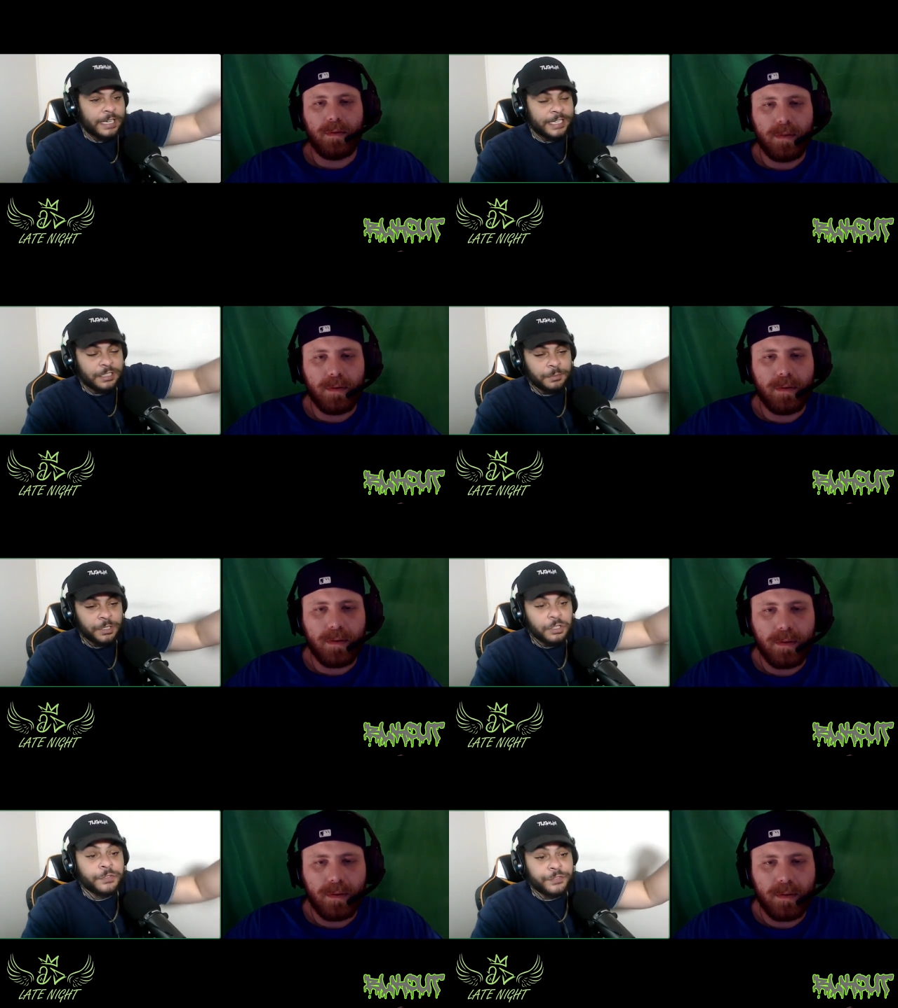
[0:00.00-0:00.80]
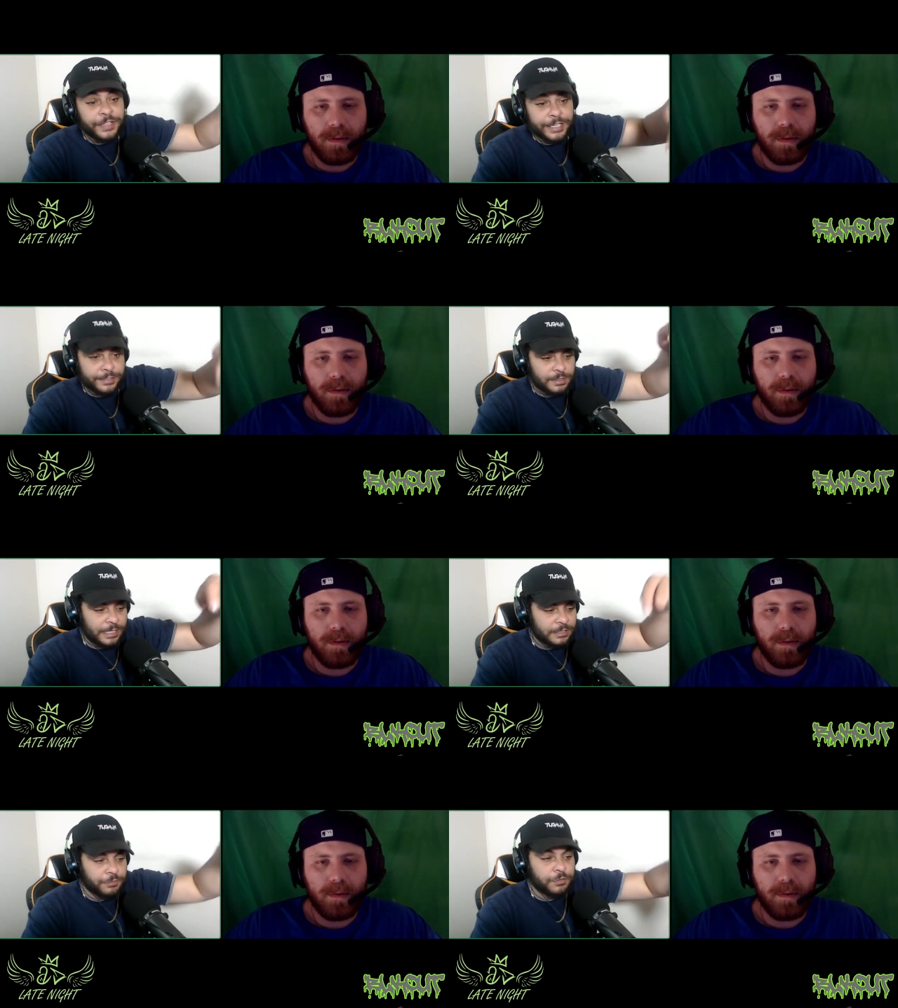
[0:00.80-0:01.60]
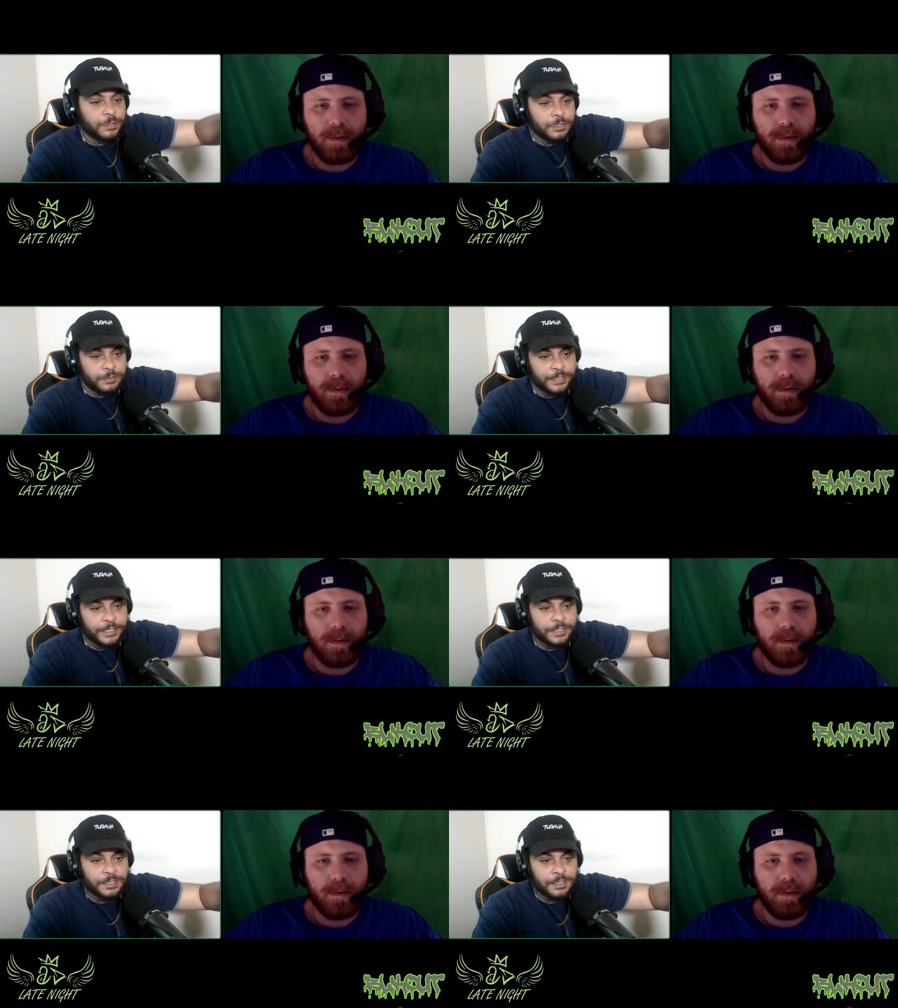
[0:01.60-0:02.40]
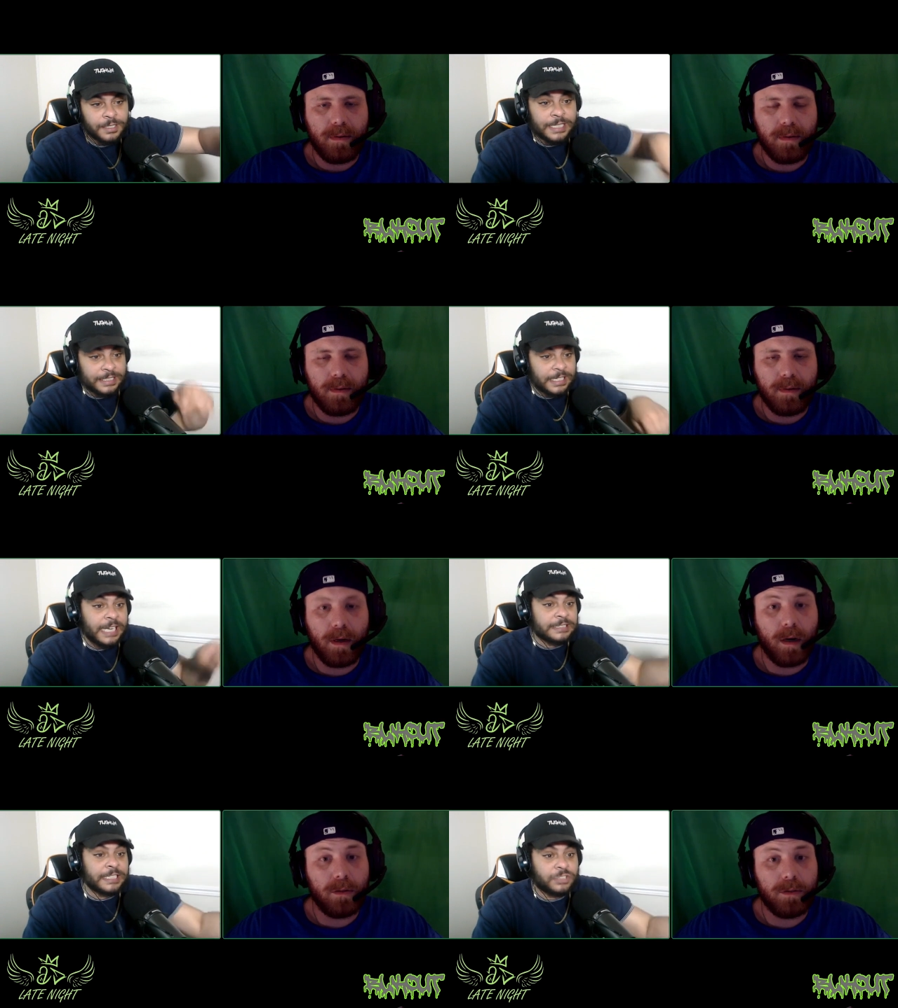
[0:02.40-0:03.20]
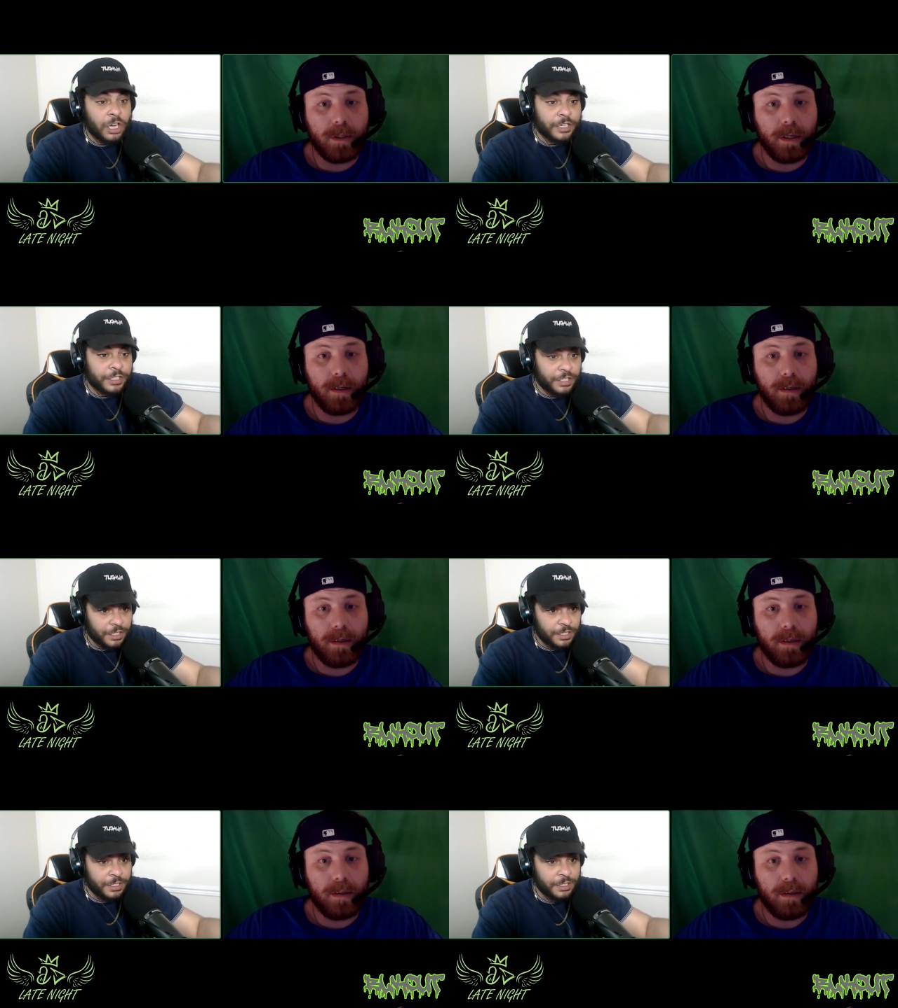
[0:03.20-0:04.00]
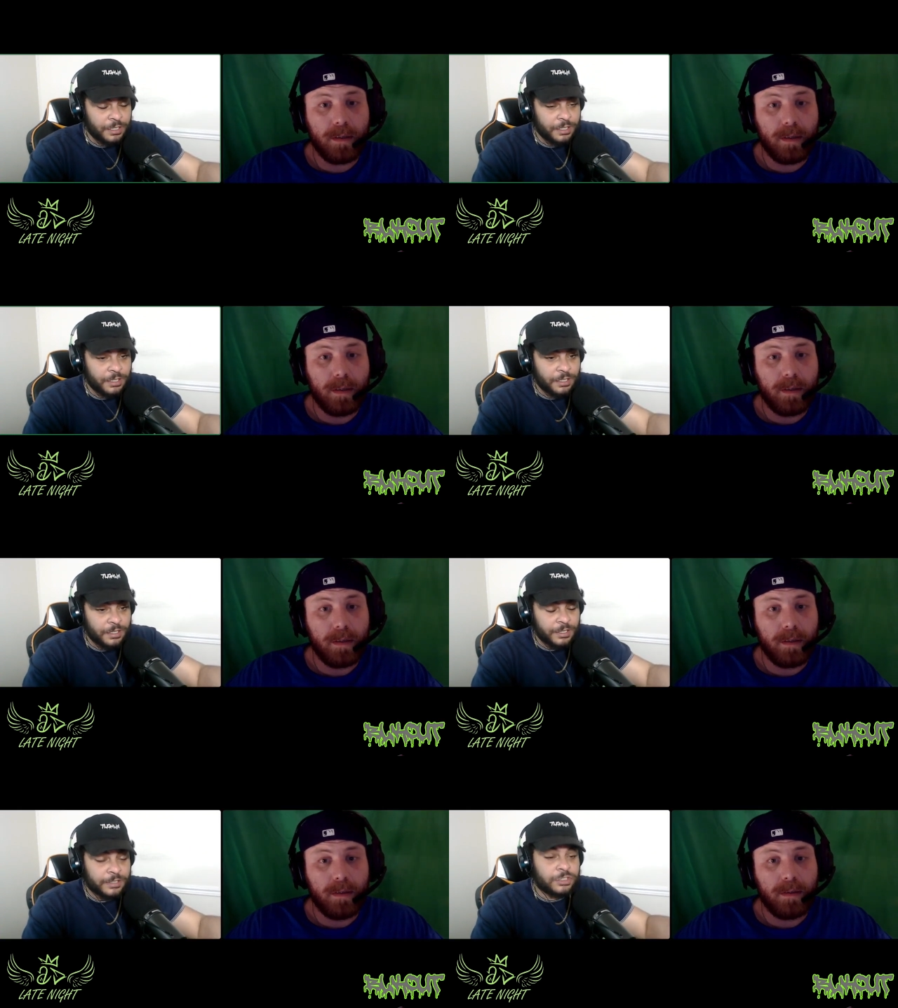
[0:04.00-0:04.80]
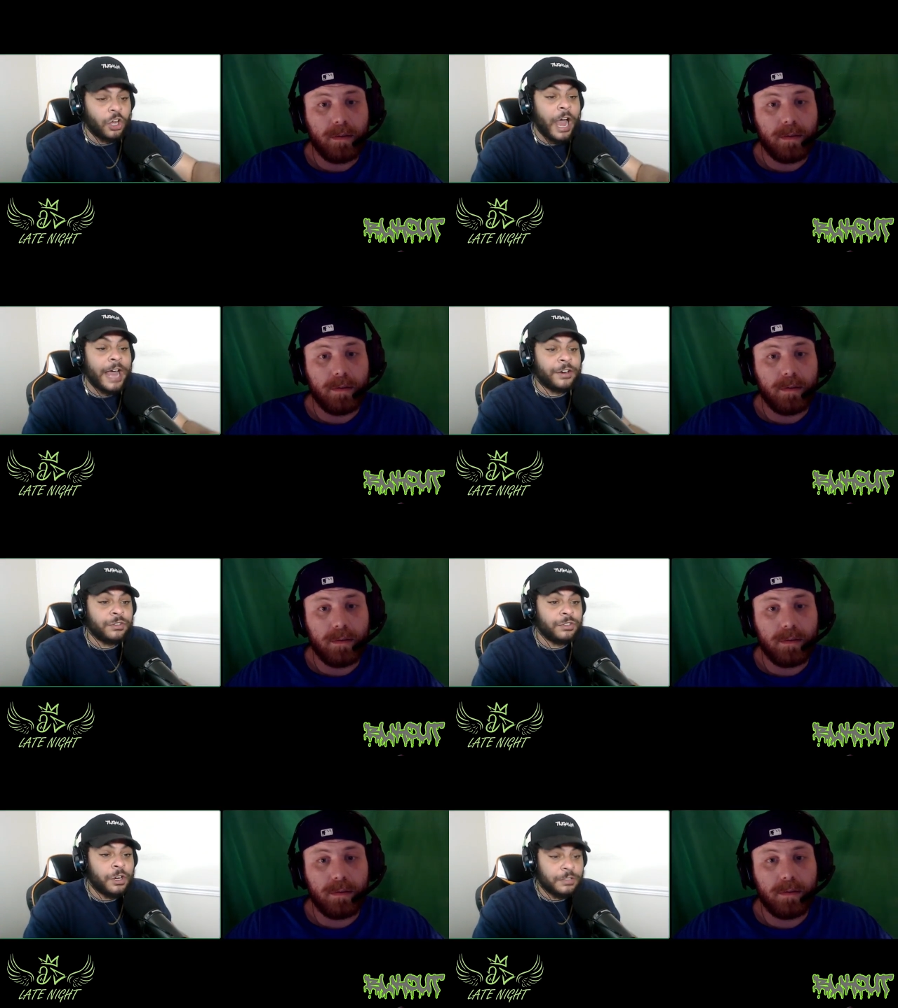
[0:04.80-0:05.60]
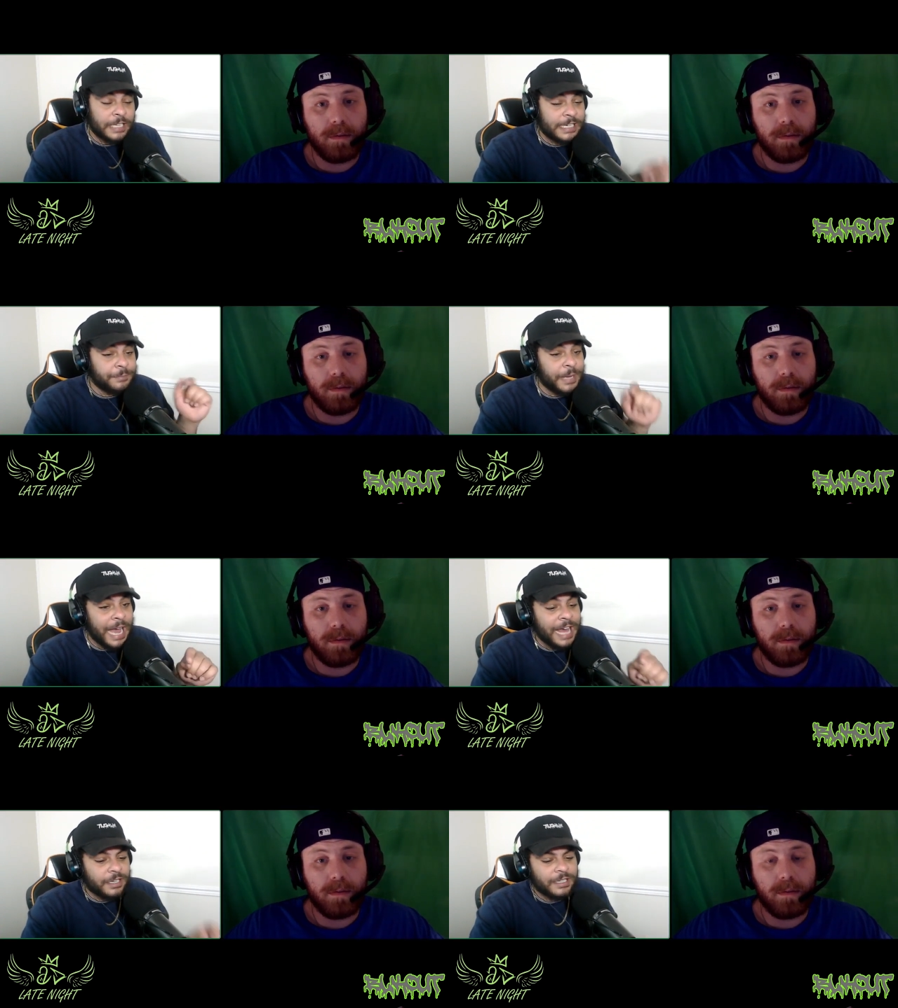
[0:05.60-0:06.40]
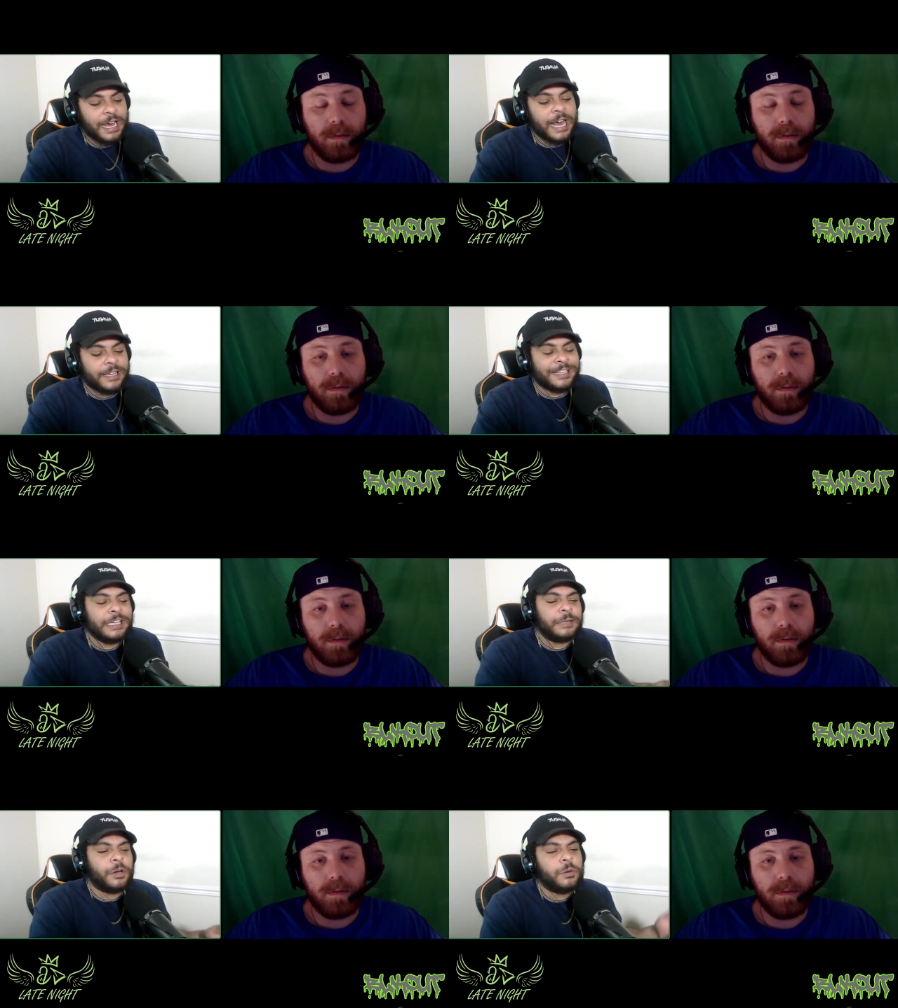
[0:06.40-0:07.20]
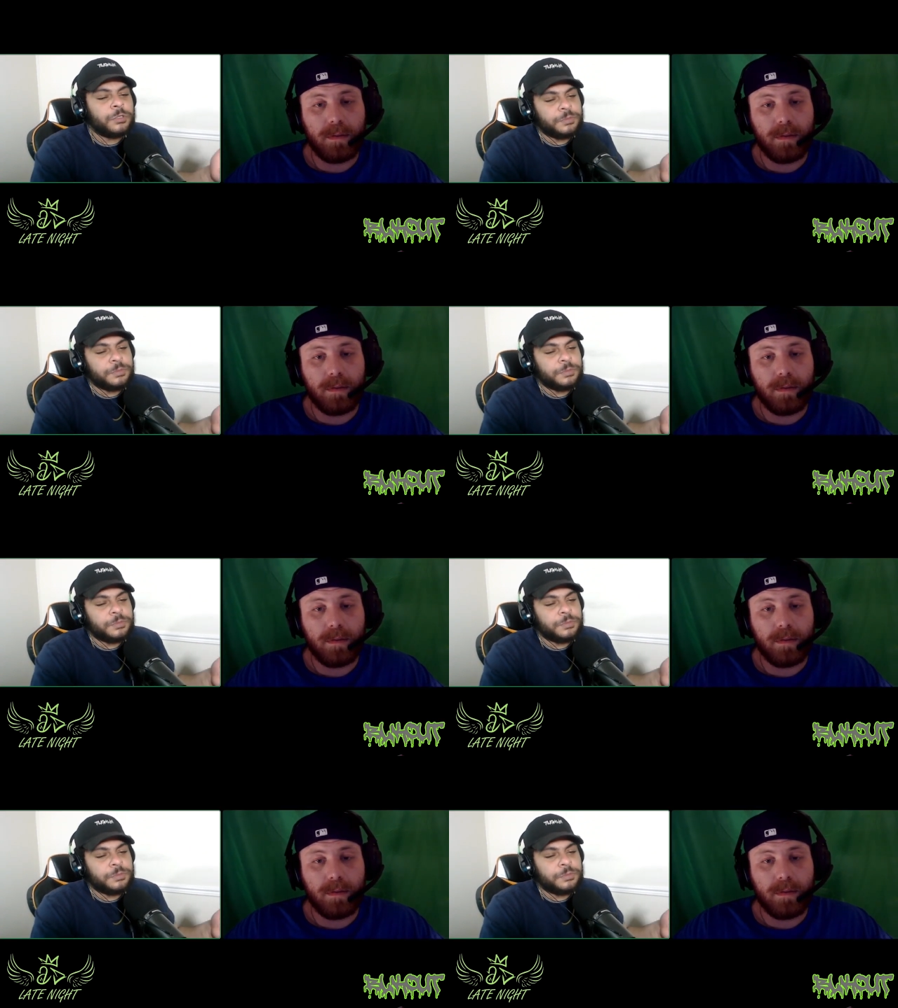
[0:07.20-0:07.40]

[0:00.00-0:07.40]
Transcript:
Speaker 1: in the middle of the, like the Florida ring, and the guy oh. Like, talking to her. So I don't know, like I, I, it almost